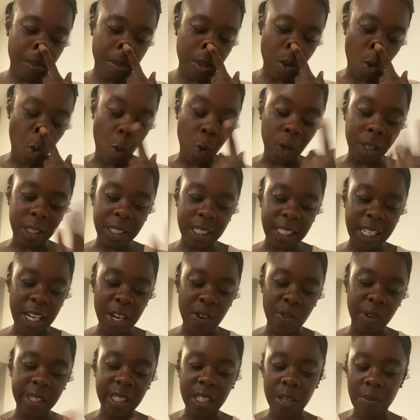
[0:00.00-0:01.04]
or
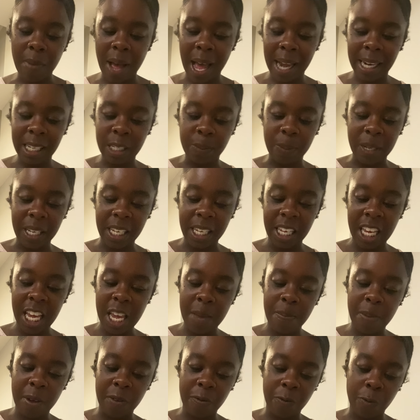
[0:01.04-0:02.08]
secret somebody's been
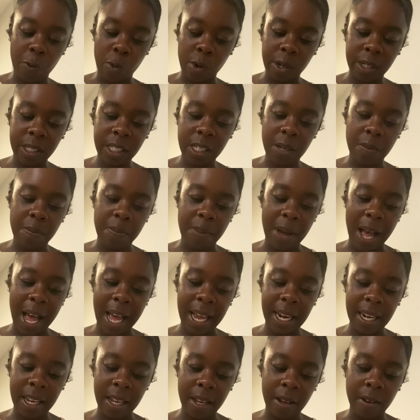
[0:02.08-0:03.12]
keeping for
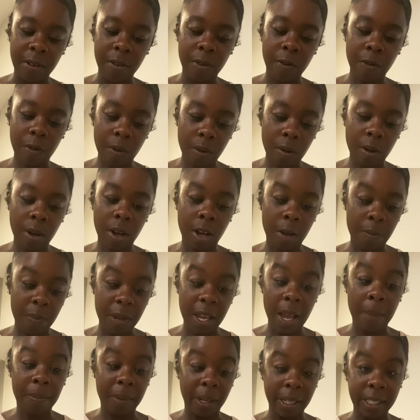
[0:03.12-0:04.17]
somebody could
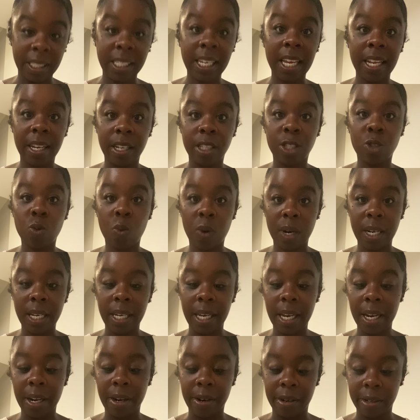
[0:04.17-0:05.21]
be up to 10 to 20
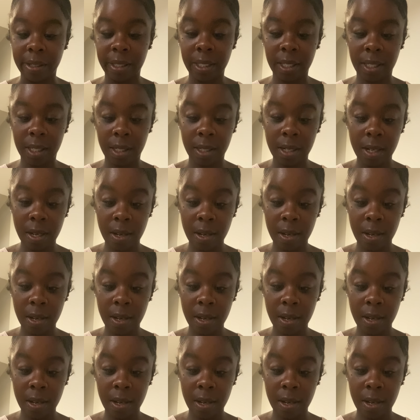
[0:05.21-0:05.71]
years